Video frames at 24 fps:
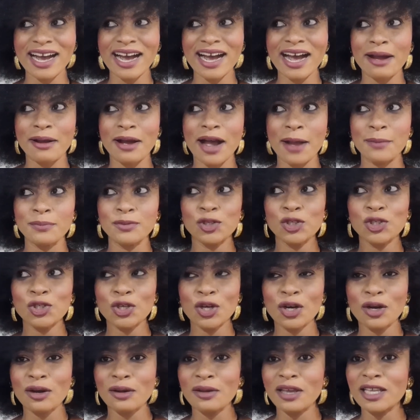I'm
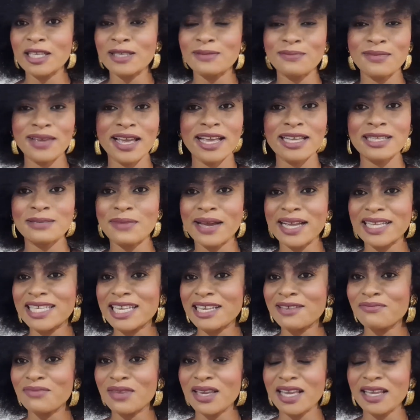sure it might
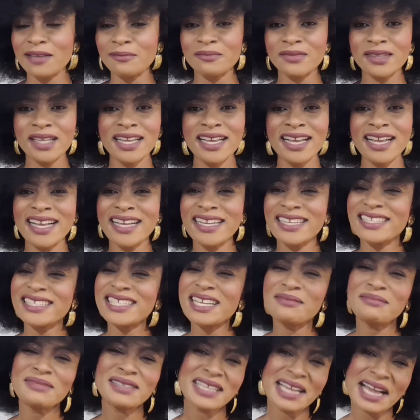take me
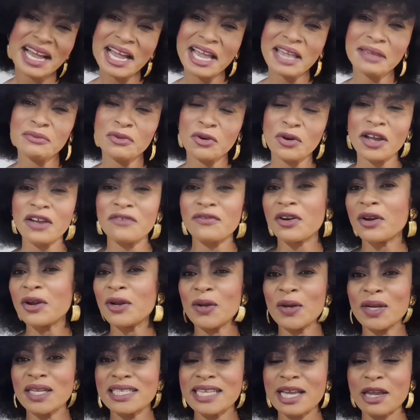some time or a very
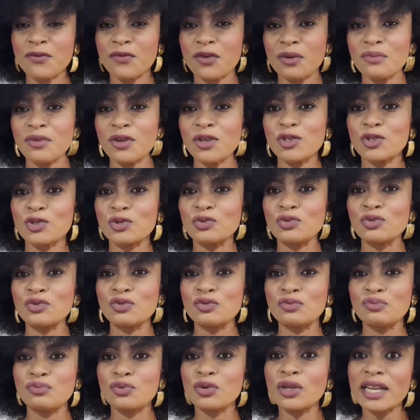long time for me
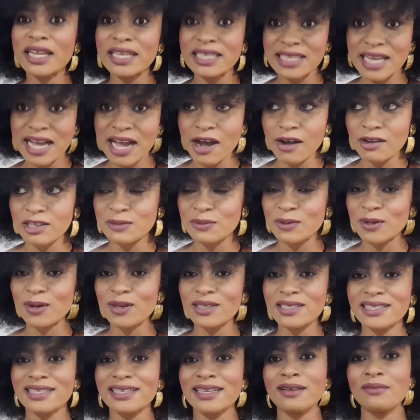to pull it out,
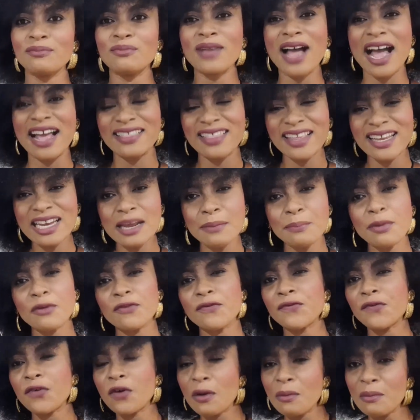because I think the
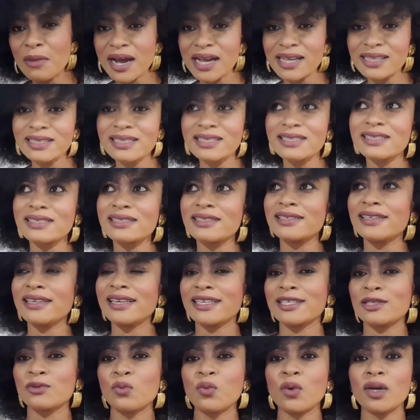performance
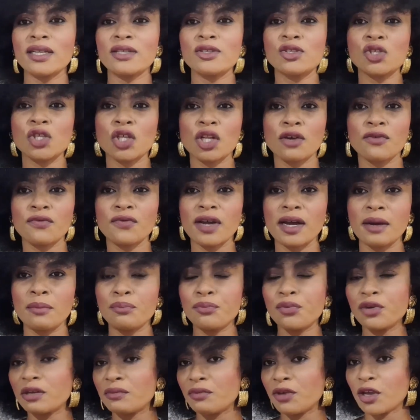is what sort of
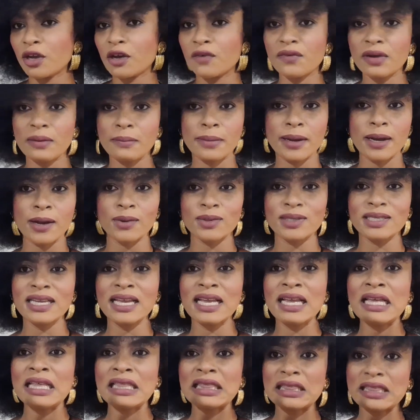put me off about
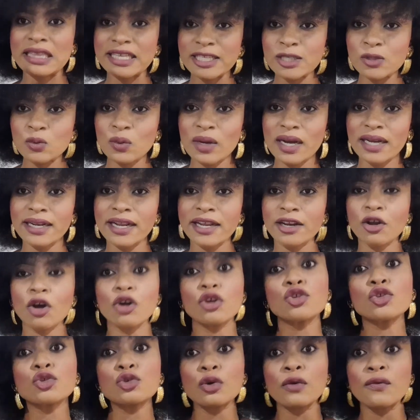this one, and
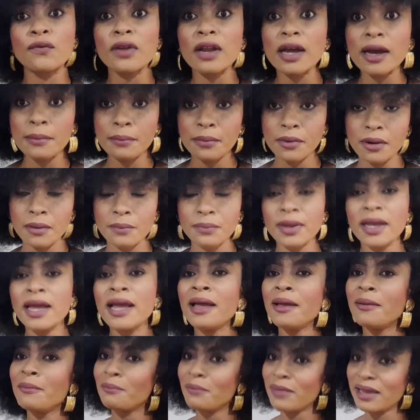also Flower Bomb
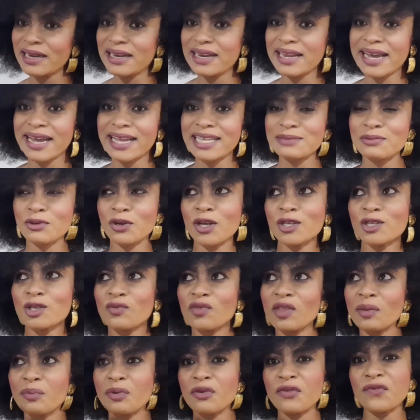Midnight, because
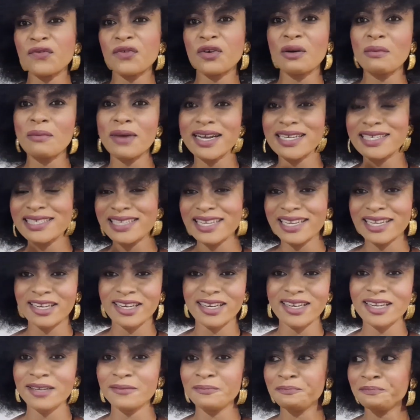of the performance
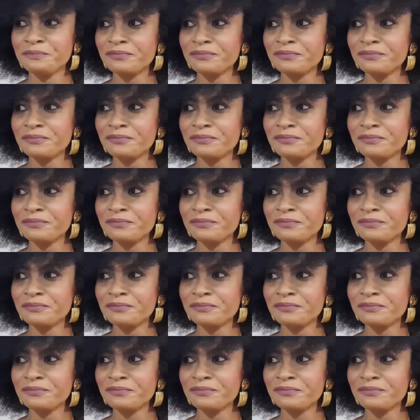and